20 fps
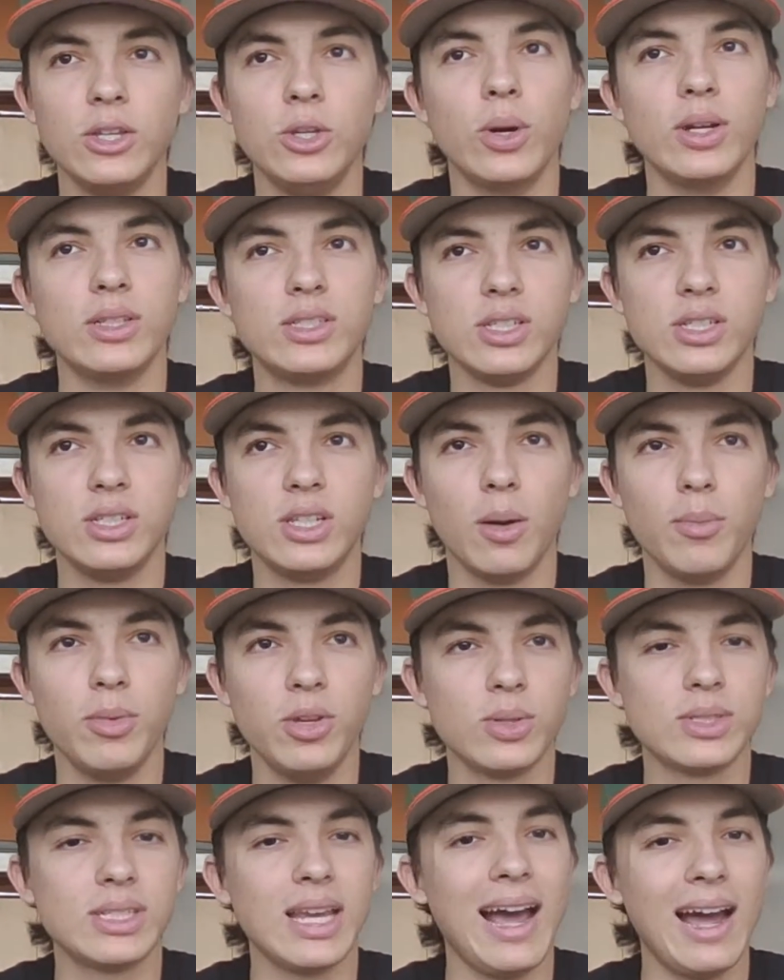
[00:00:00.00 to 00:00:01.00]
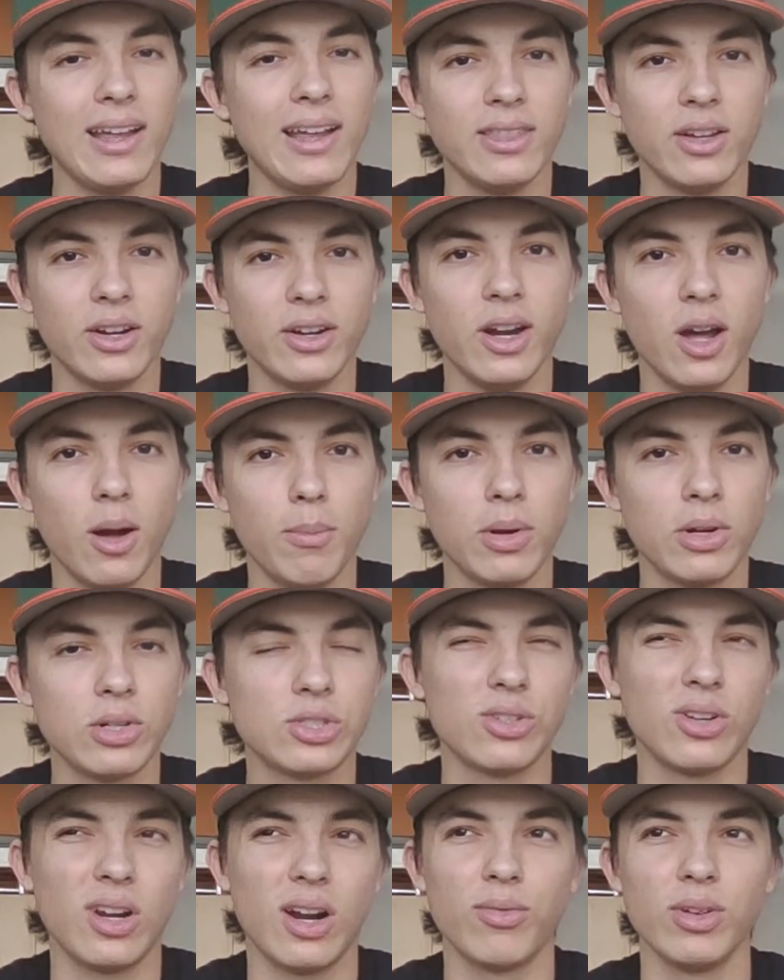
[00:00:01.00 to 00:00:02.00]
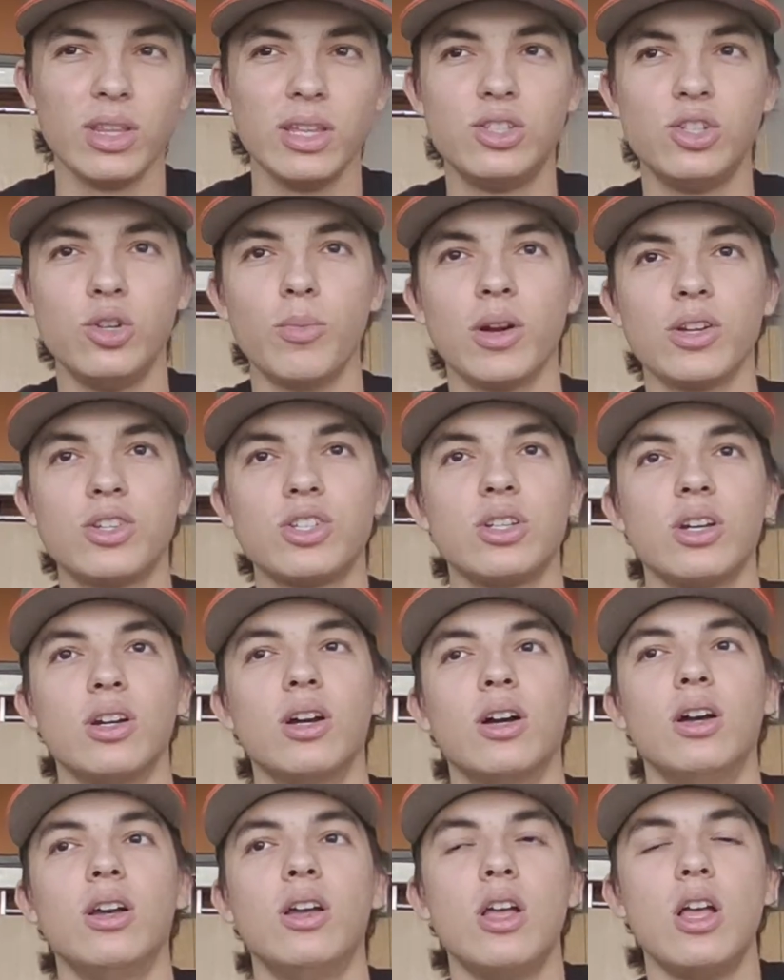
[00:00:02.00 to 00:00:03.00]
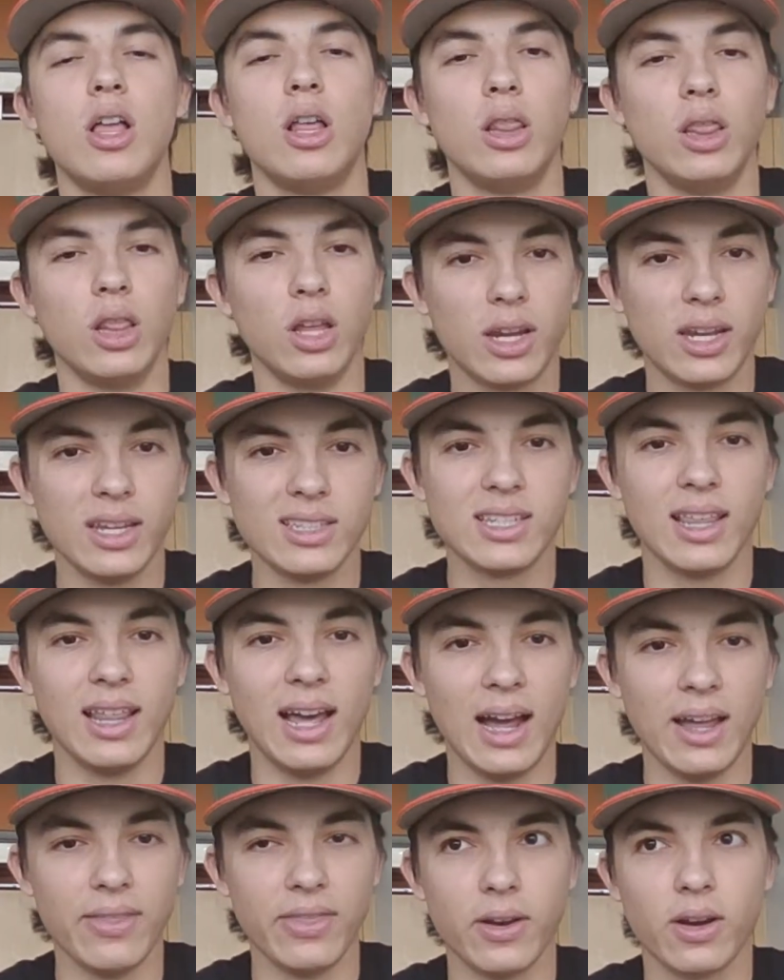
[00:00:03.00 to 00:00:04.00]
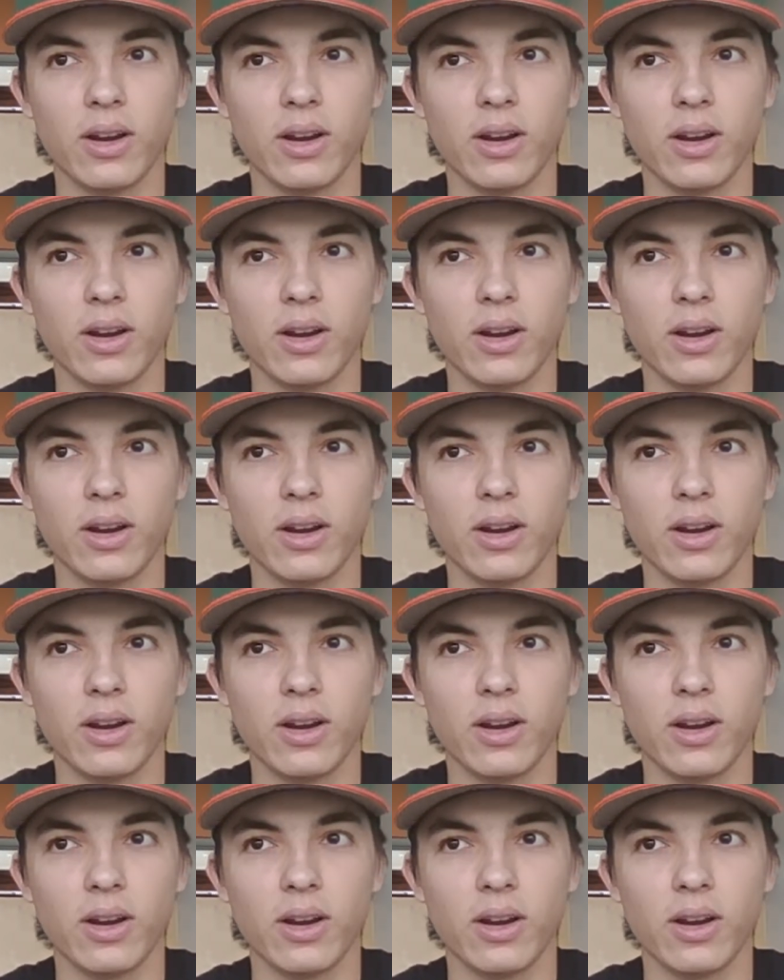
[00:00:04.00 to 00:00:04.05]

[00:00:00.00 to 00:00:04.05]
UNCW has had their number, so not really too much to look into that.